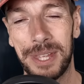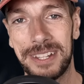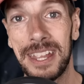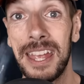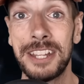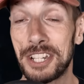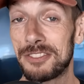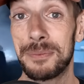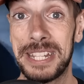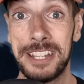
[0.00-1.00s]
But
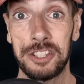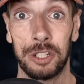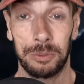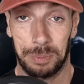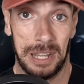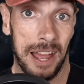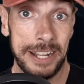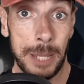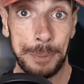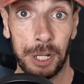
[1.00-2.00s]
just from the initial
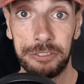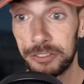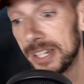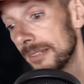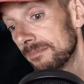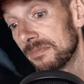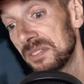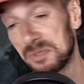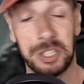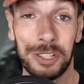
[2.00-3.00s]
lineup and offering,
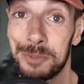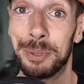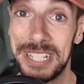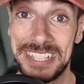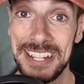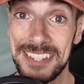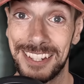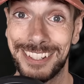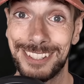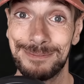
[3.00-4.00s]
it looks pretty
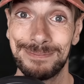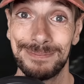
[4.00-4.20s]
decent.